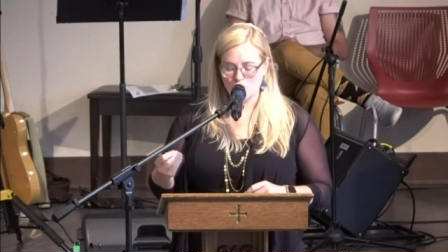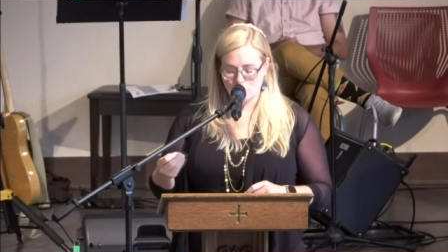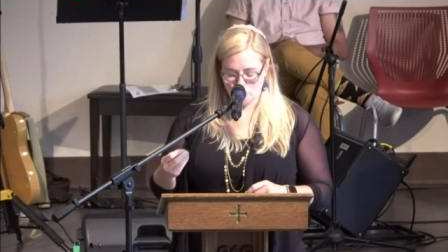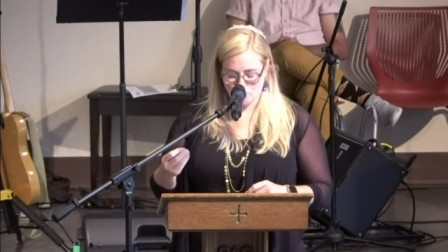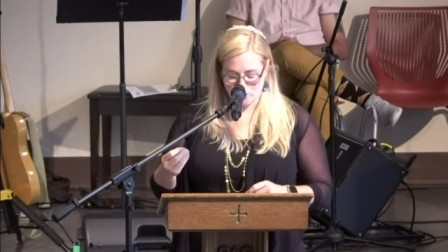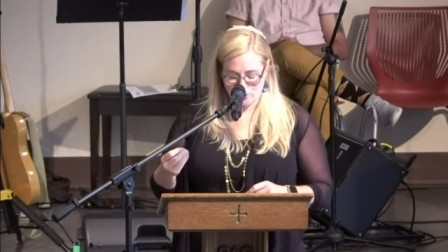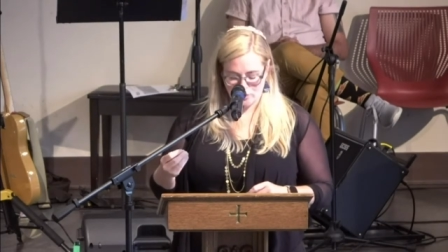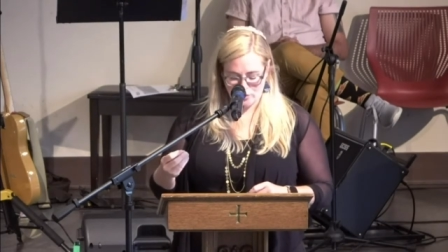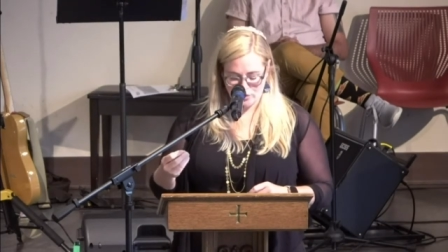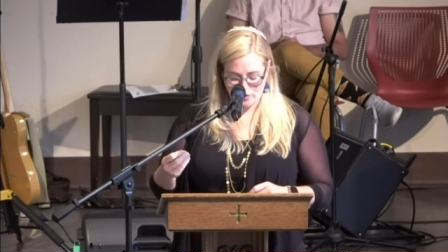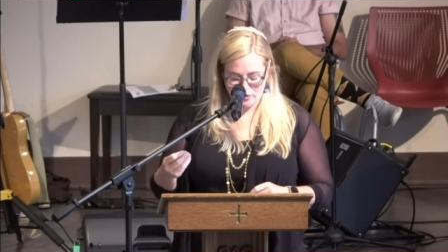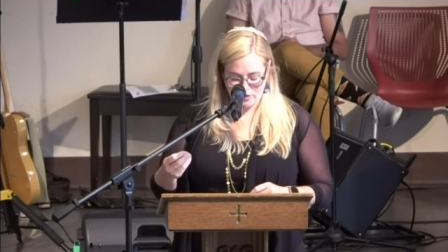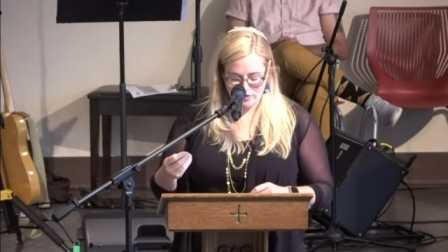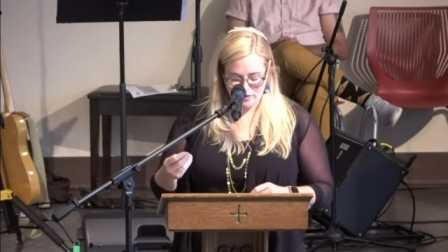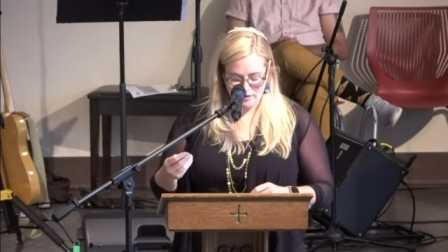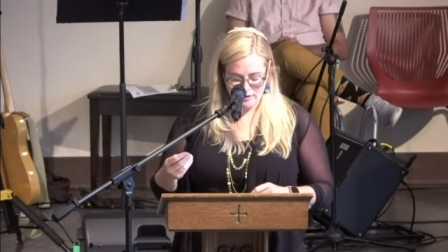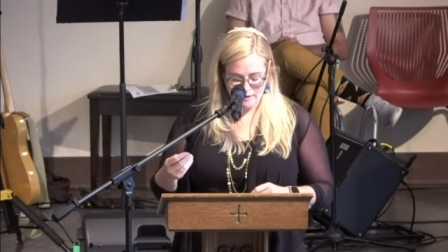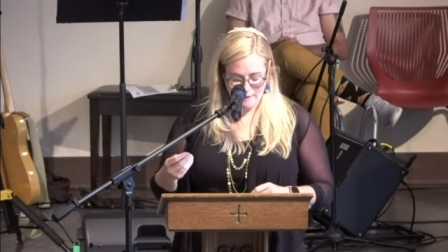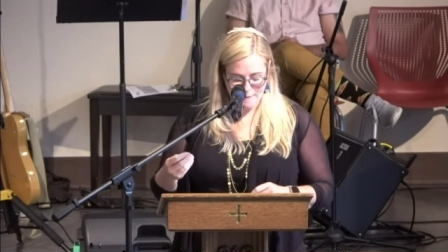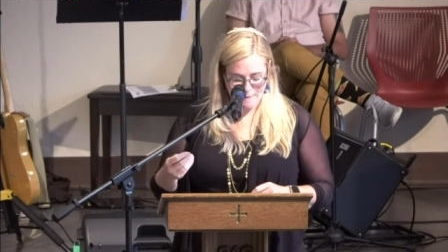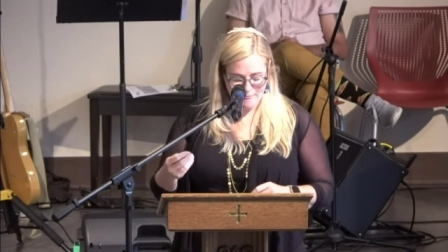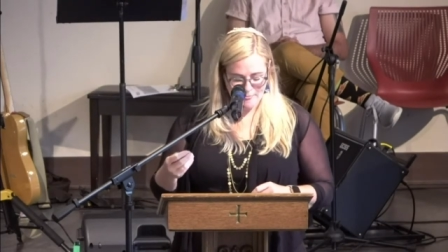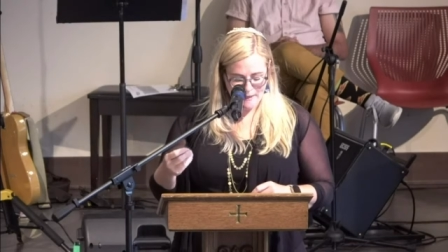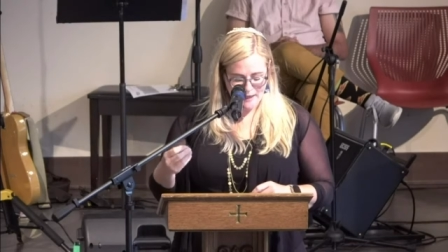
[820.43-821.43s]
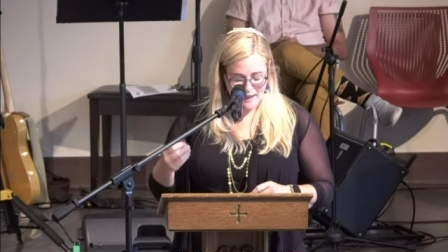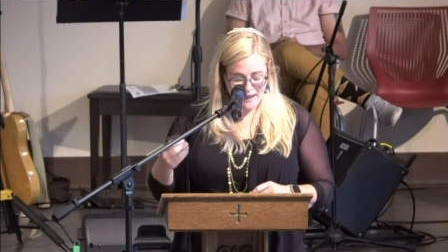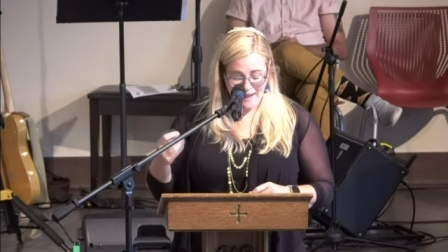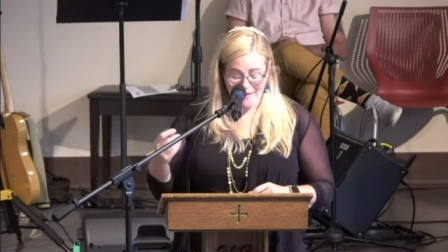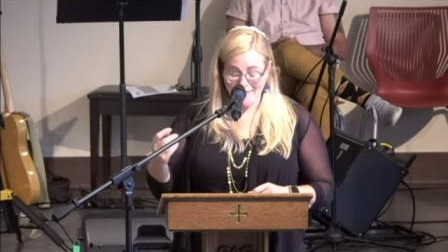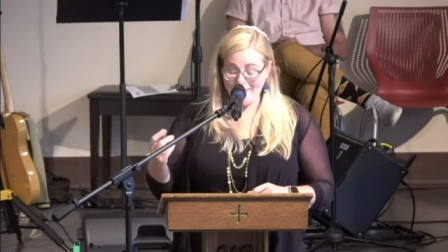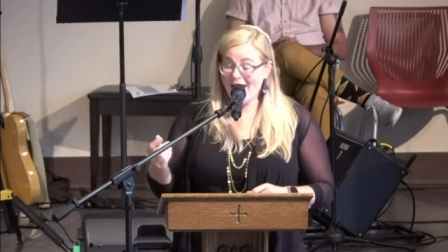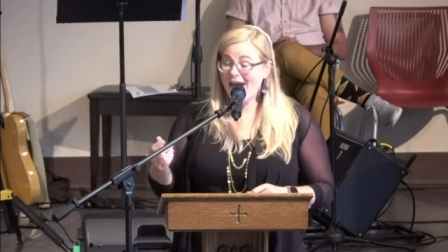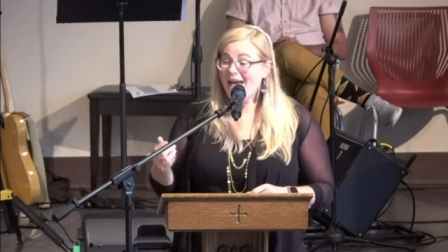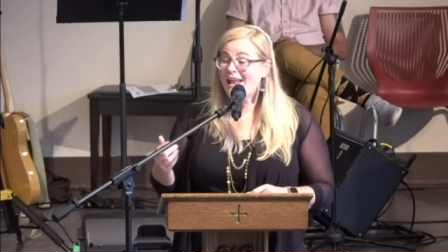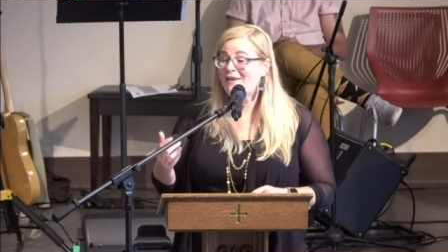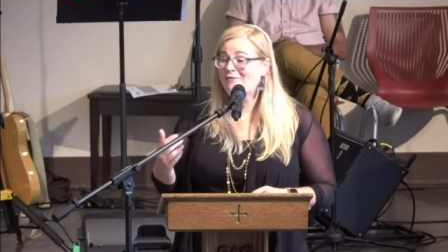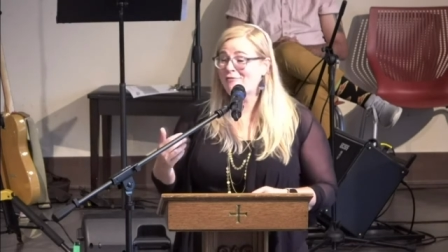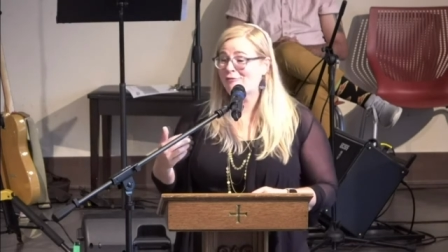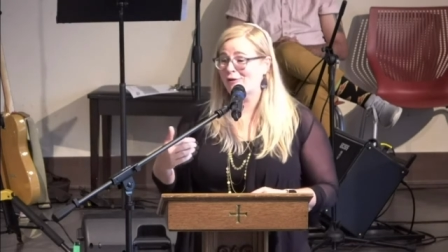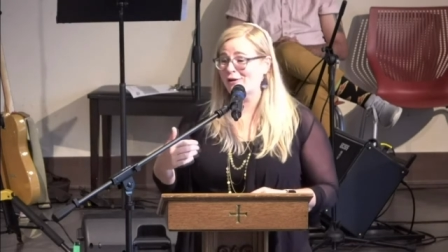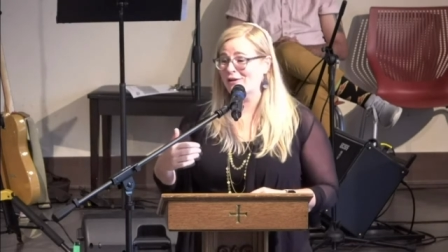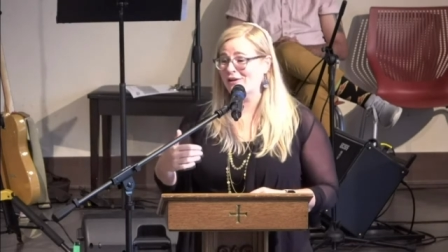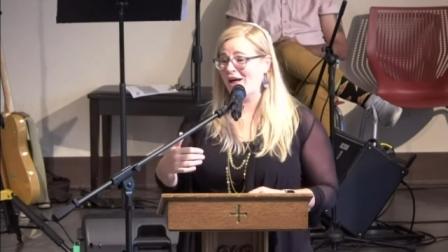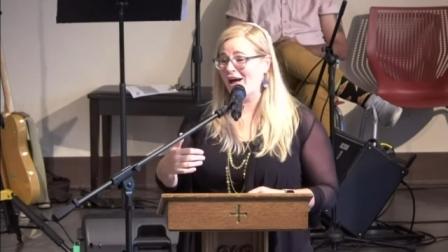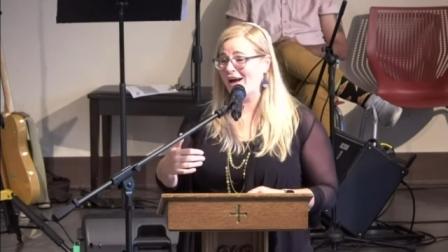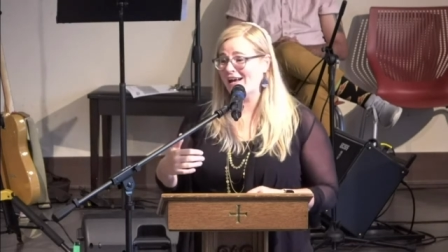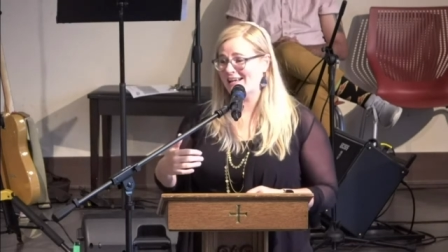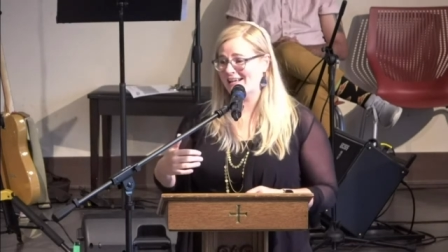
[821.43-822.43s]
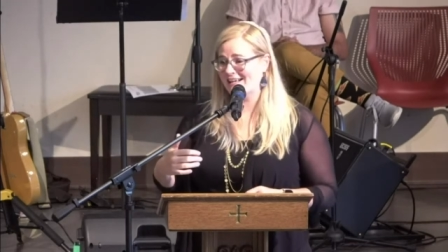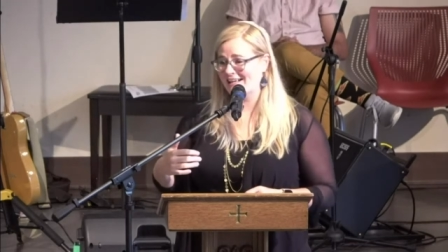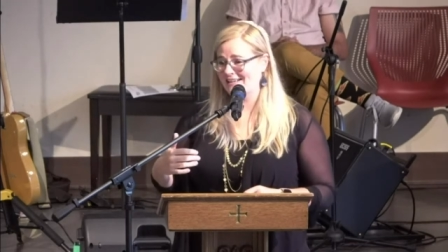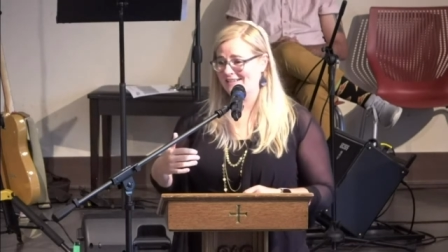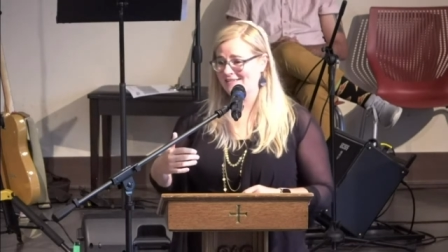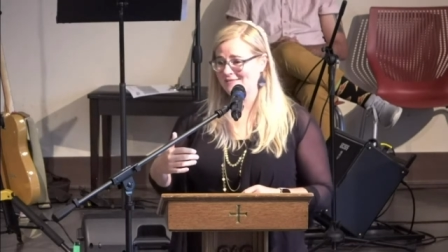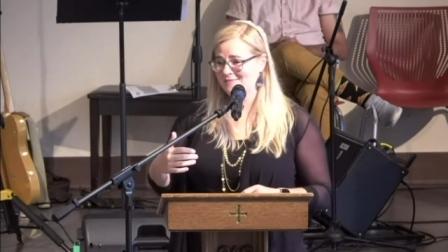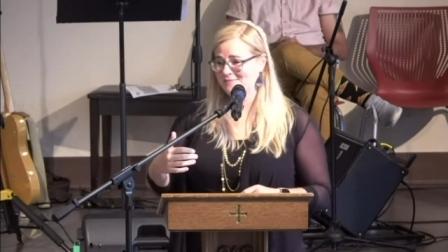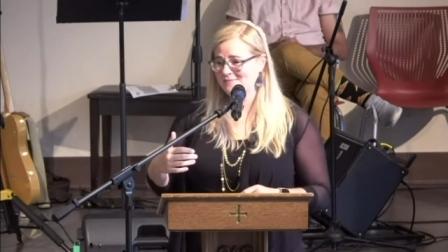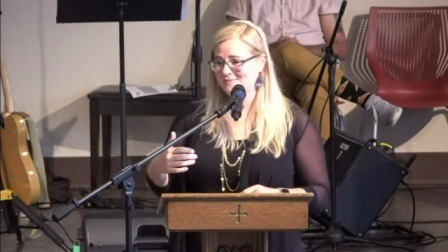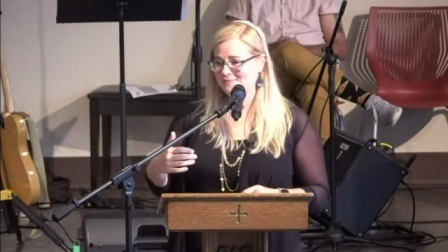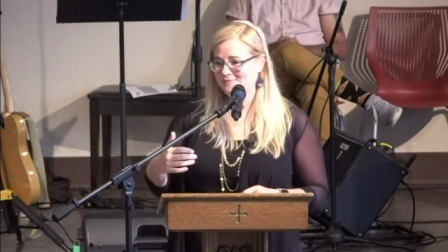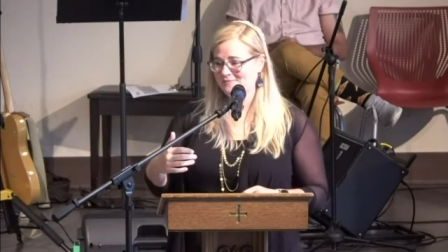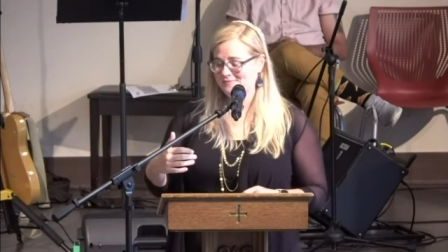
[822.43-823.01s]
truth. And then, if we're lucky,